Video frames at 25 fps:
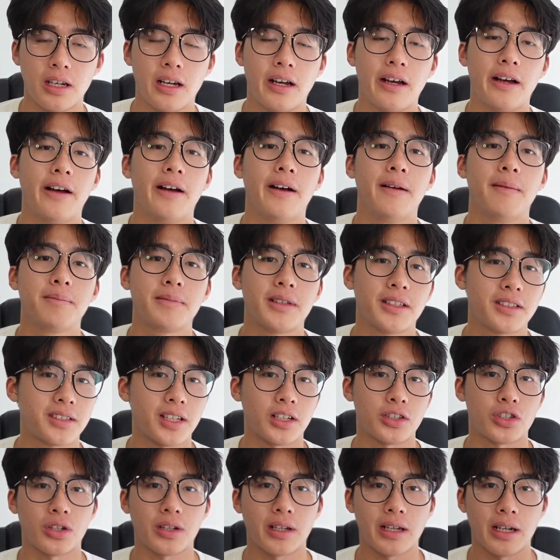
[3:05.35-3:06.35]
The
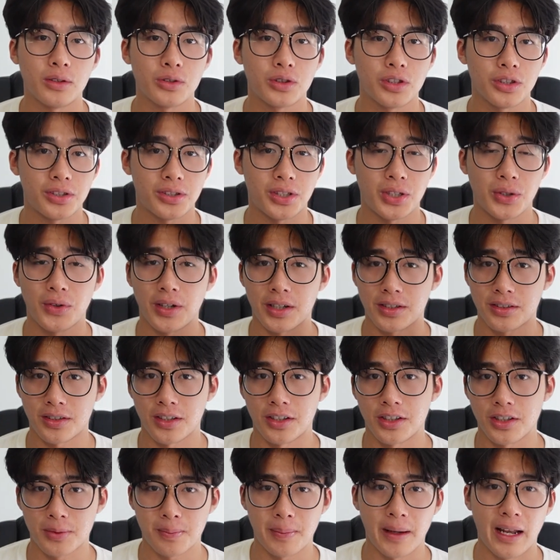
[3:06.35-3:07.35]
session culture still
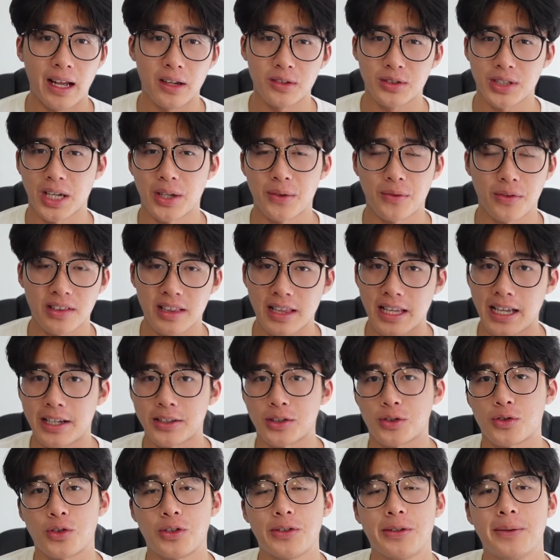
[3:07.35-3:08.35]
exists, but outside the
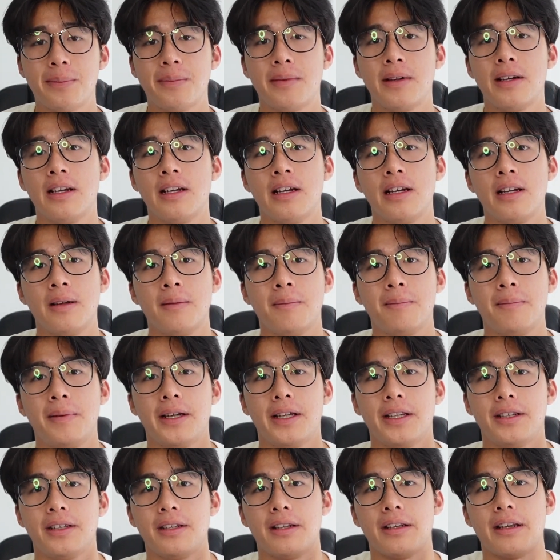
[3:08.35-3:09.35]
classroom.
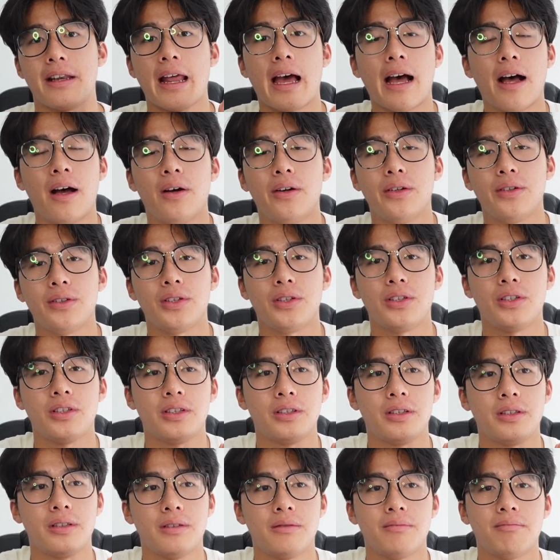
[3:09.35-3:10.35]
But now
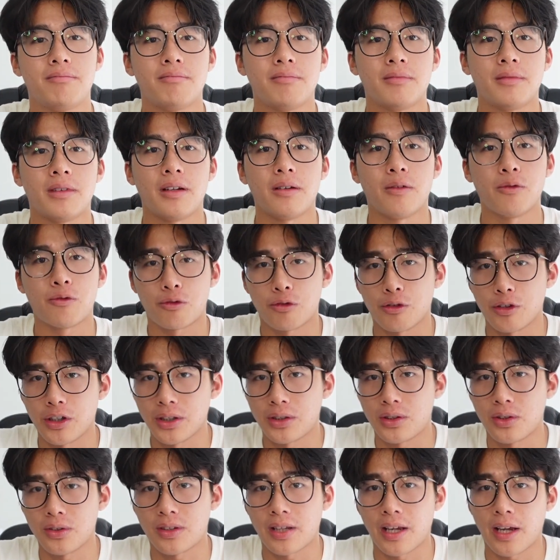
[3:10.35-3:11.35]
you're free
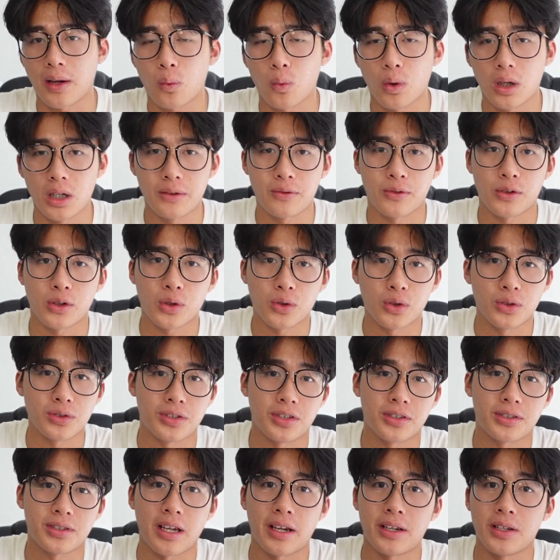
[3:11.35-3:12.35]
to take whatever
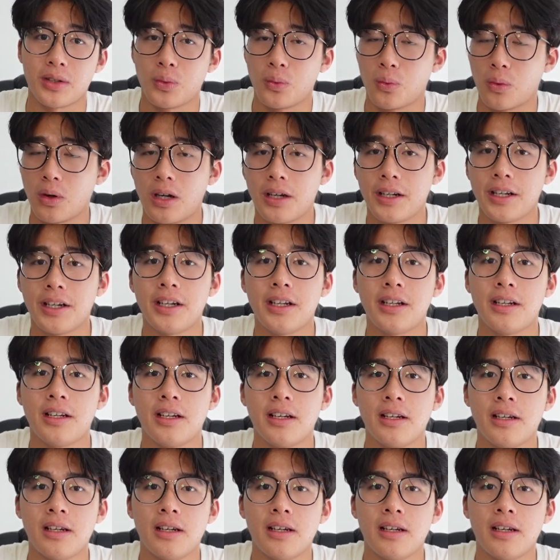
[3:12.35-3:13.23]
courses that you wanted.